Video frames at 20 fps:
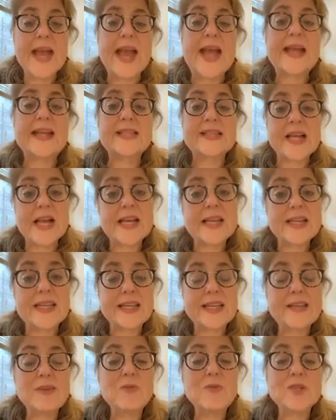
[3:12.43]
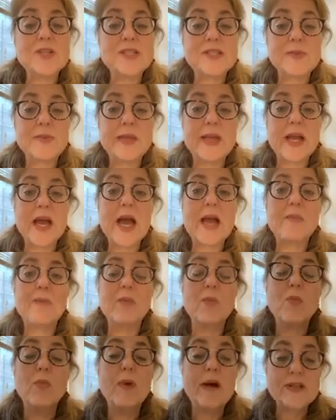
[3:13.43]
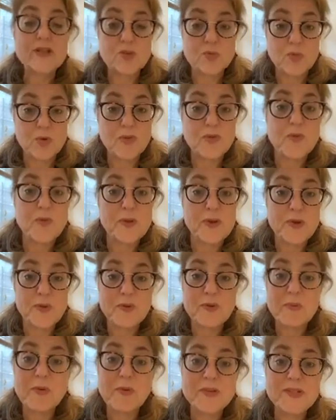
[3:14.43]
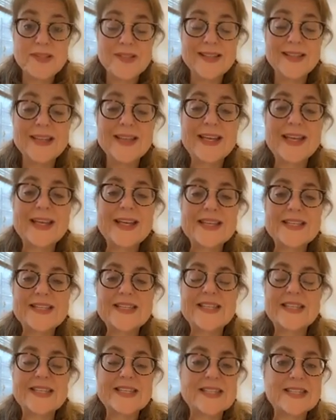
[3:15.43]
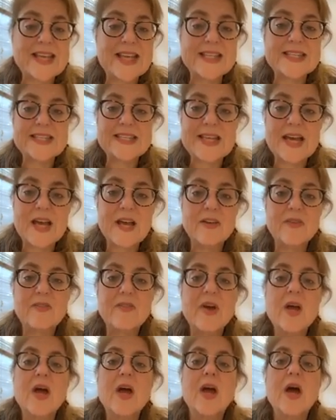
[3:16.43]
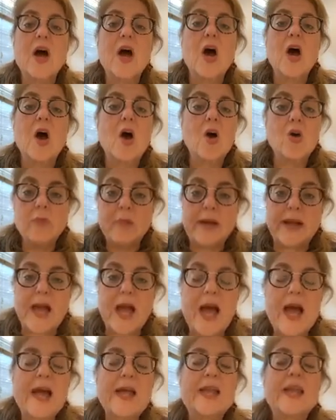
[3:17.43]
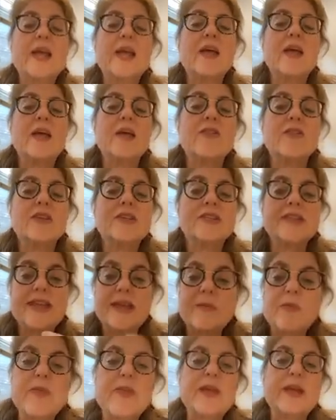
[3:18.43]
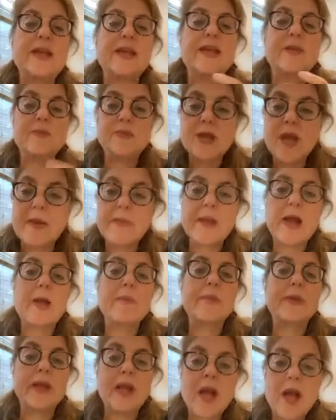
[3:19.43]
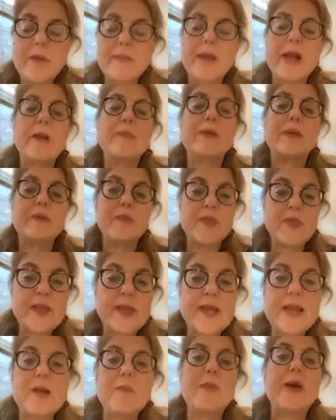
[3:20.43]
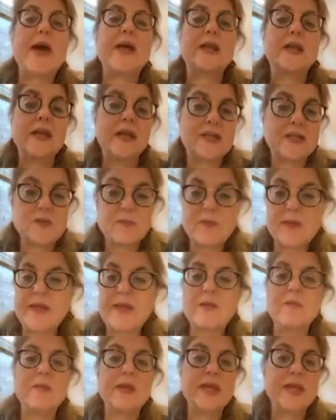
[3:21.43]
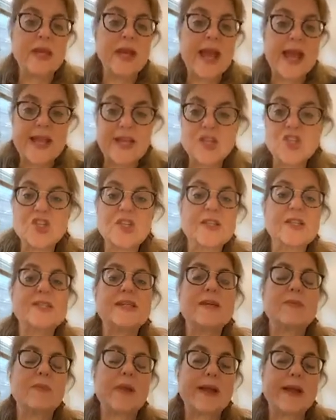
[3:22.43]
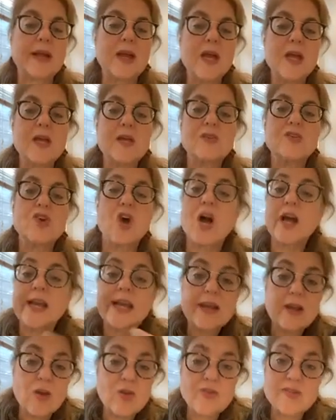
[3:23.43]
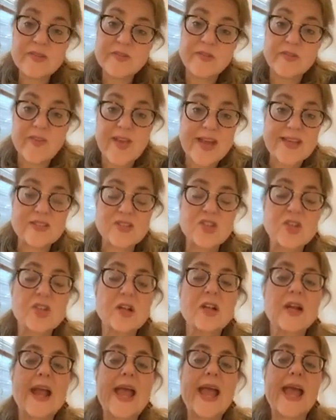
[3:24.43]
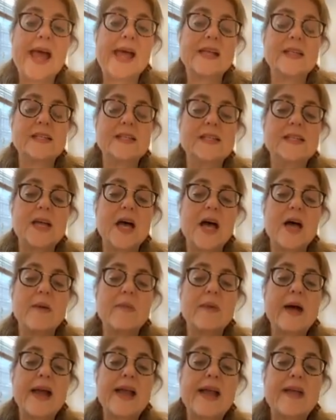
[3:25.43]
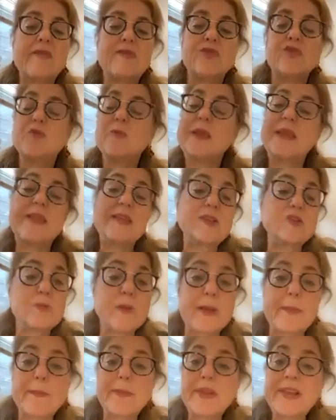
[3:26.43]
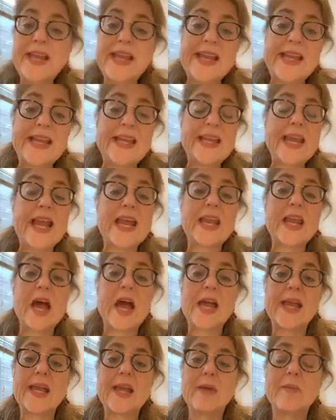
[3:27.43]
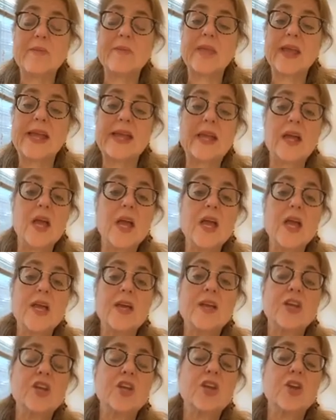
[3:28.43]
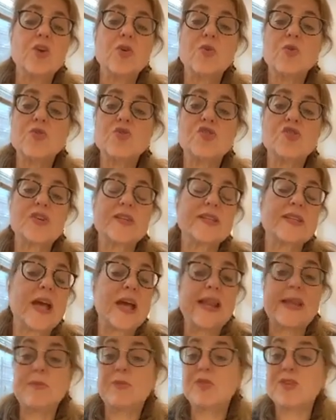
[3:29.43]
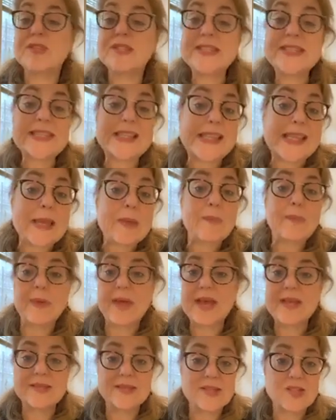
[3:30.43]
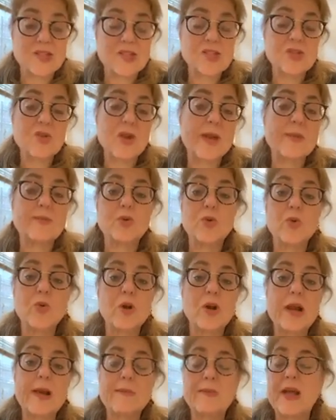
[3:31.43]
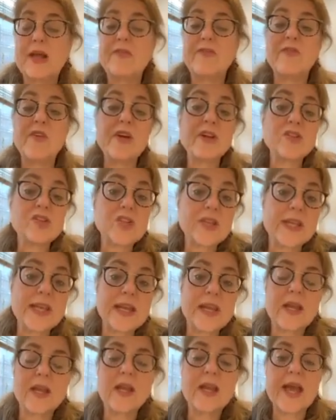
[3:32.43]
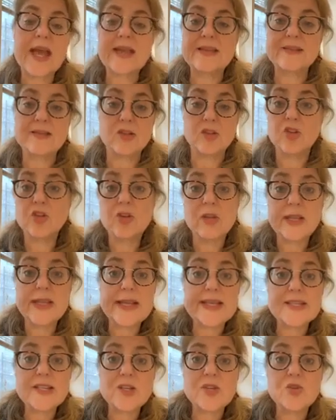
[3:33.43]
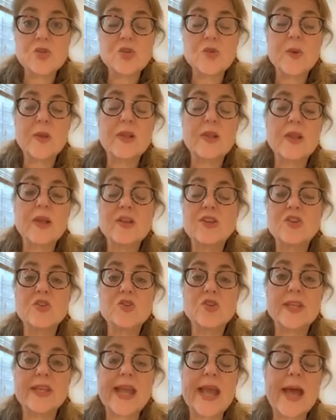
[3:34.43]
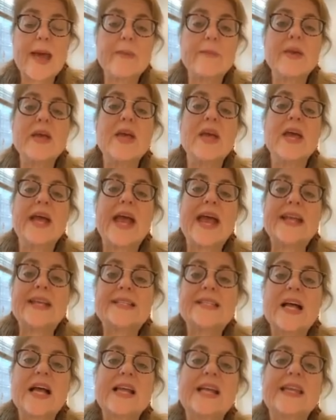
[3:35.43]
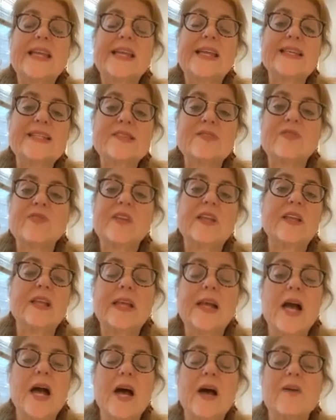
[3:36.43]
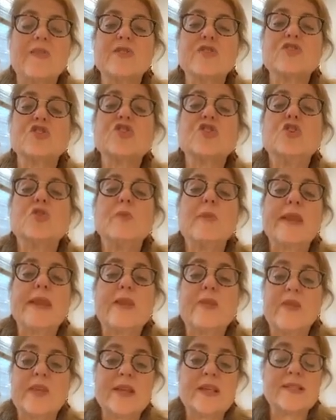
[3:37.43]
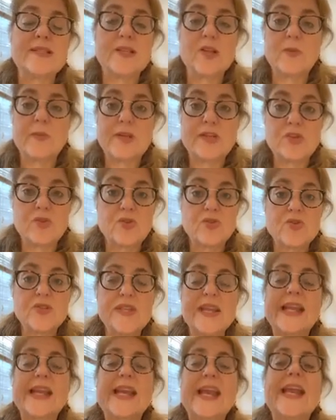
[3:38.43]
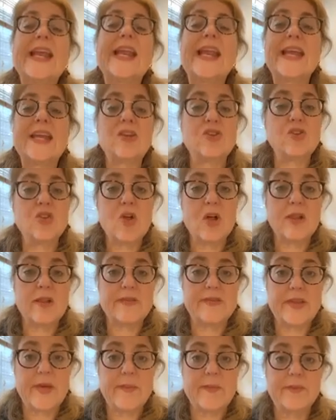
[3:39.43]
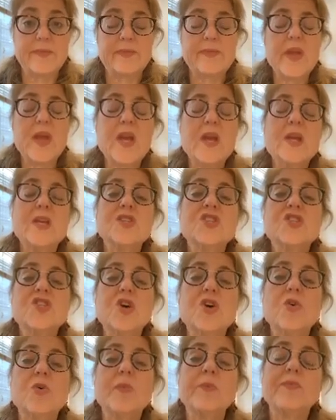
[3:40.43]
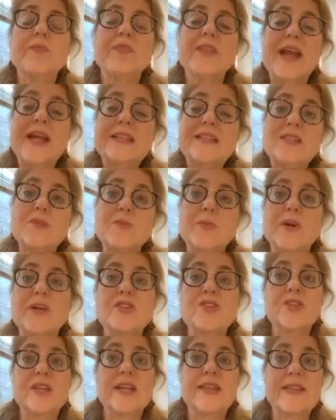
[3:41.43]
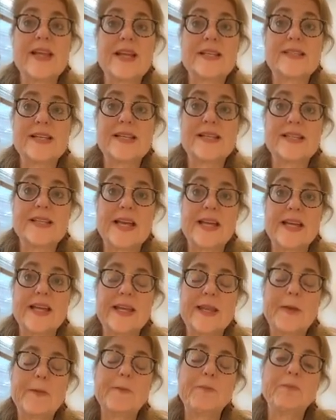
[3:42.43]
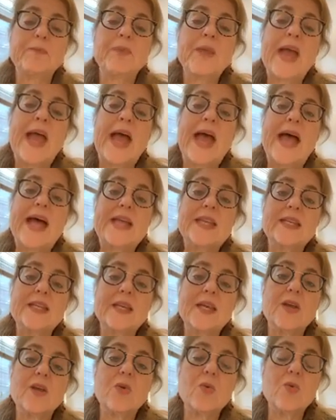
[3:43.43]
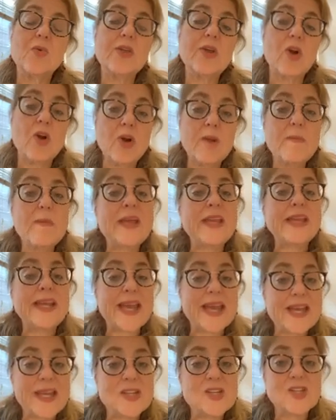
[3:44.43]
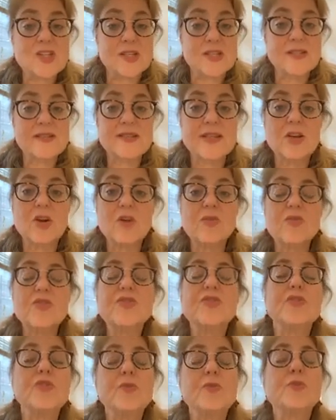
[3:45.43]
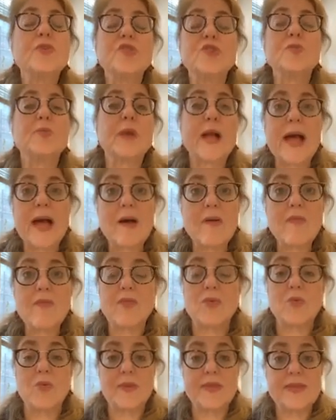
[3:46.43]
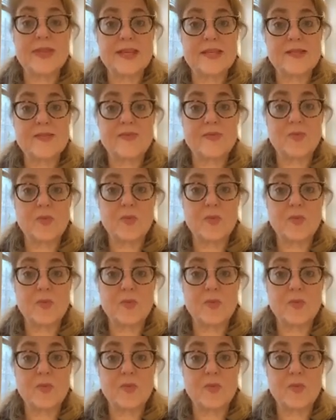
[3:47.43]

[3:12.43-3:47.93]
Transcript: Anxiety, which is something I'm much more familiar with personally, is this sense of, oh my God, the same thing keeps coming up, and I'm thinking about it, and it's making me anxious, and my talking goes even faster, and I have too many things on my plate, and I am not able to sleep, as I just described, or I'm not functioning as alertly as I usually am. Anxiety is a feeling of there's too many things sitting on my shoulders and I can't handle all of them. So that's depression, and that's anxiety. And there are medications that are super, super helpful with these